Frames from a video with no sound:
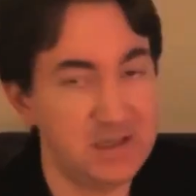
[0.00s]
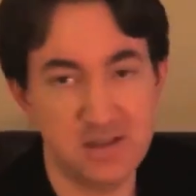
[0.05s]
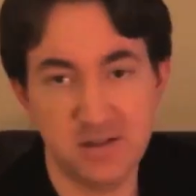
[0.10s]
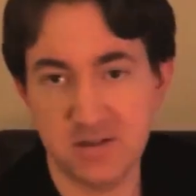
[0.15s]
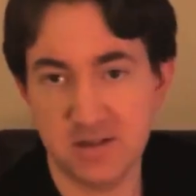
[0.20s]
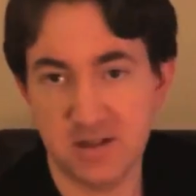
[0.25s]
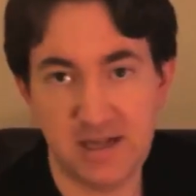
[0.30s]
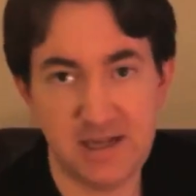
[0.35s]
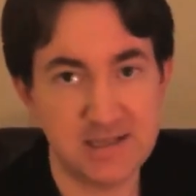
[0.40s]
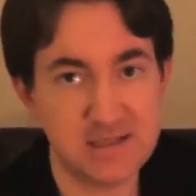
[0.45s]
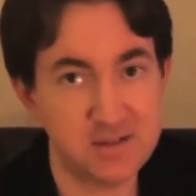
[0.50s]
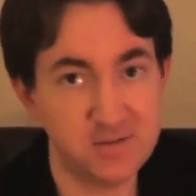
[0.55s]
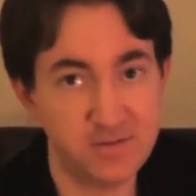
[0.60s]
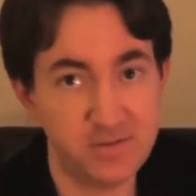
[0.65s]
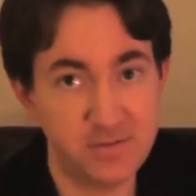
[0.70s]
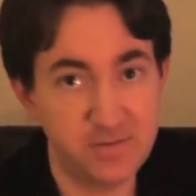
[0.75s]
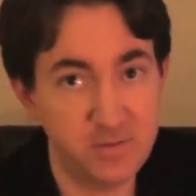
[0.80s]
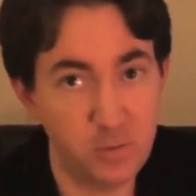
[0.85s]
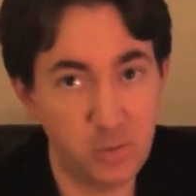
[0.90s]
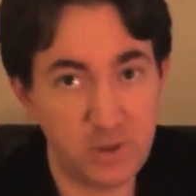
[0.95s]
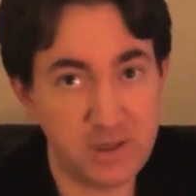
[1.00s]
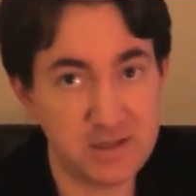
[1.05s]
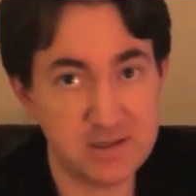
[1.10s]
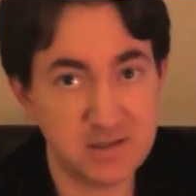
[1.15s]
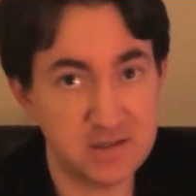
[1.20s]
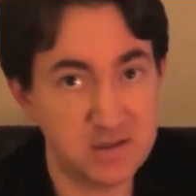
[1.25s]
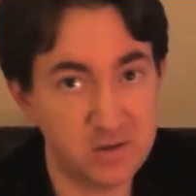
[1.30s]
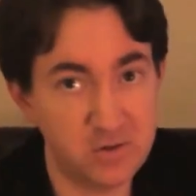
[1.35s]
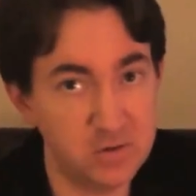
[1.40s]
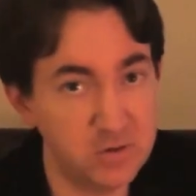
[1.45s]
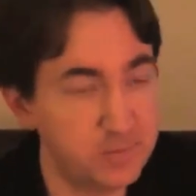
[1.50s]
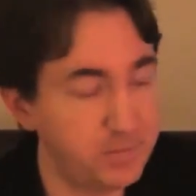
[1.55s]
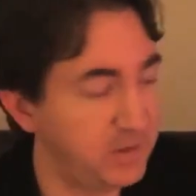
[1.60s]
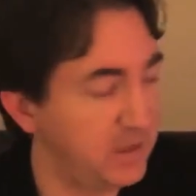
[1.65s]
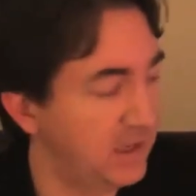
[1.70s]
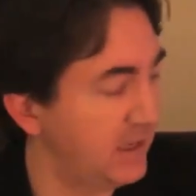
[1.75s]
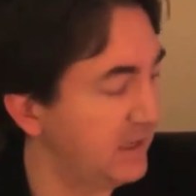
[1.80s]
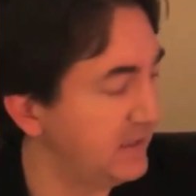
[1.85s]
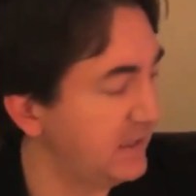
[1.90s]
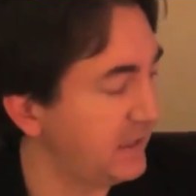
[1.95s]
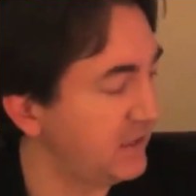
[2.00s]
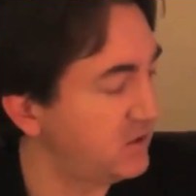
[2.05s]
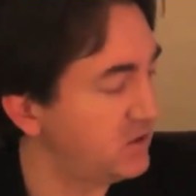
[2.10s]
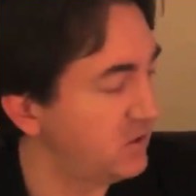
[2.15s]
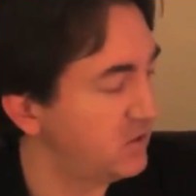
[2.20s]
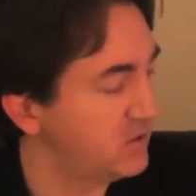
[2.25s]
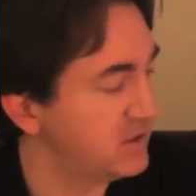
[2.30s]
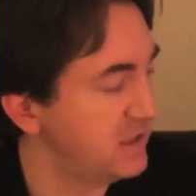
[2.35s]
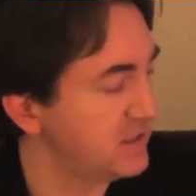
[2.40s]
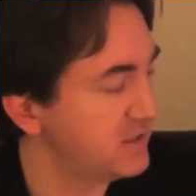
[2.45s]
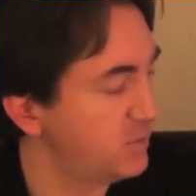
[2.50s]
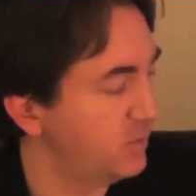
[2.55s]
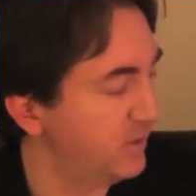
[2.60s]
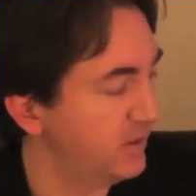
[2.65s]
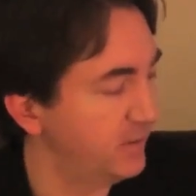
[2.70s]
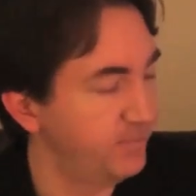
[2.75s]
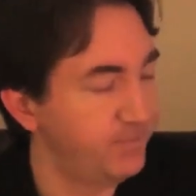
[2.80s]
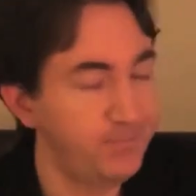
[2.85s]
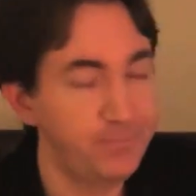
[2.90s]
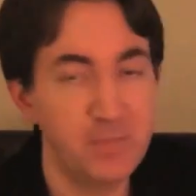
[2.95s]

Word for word: There's lots of ways to group nine. They chose this one.